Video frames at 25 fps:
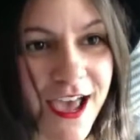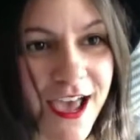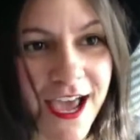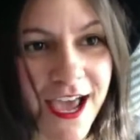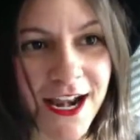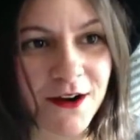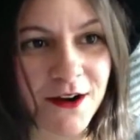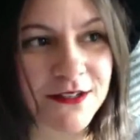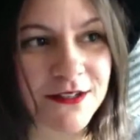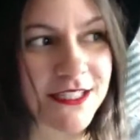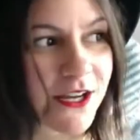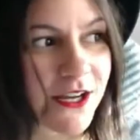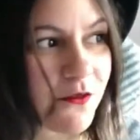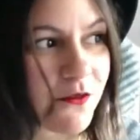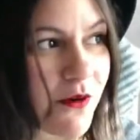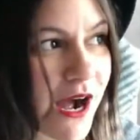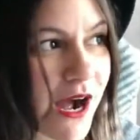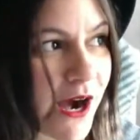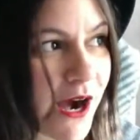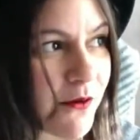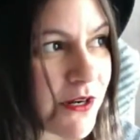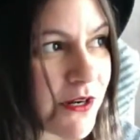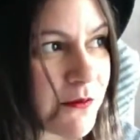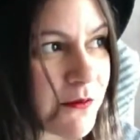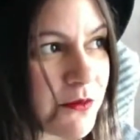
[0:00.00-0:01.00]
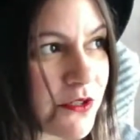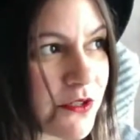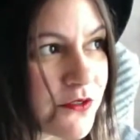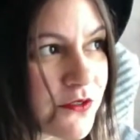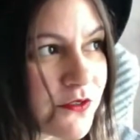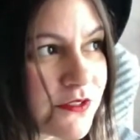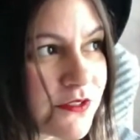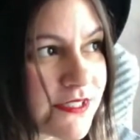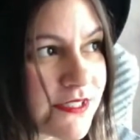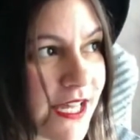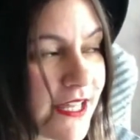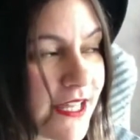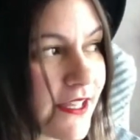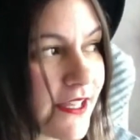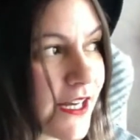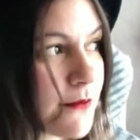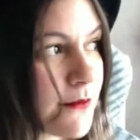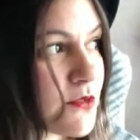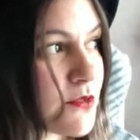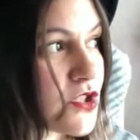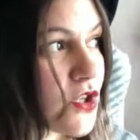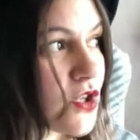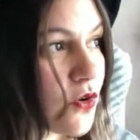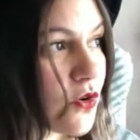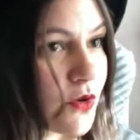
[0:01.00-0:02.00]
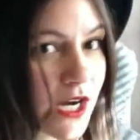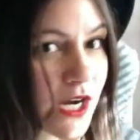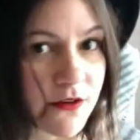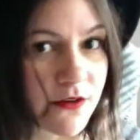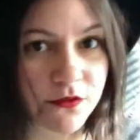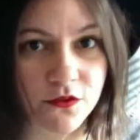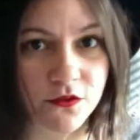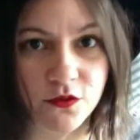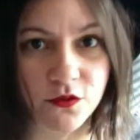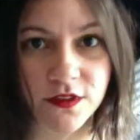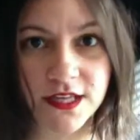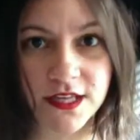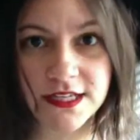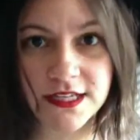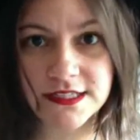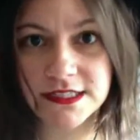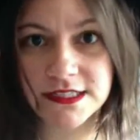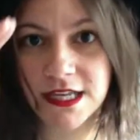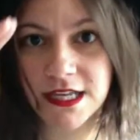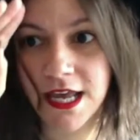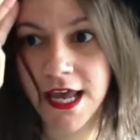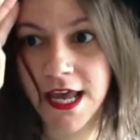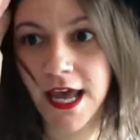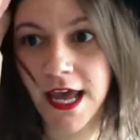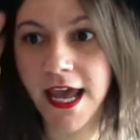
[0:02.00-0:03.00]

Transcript: and I was like wow what a beautiful day like I'm so grateful for this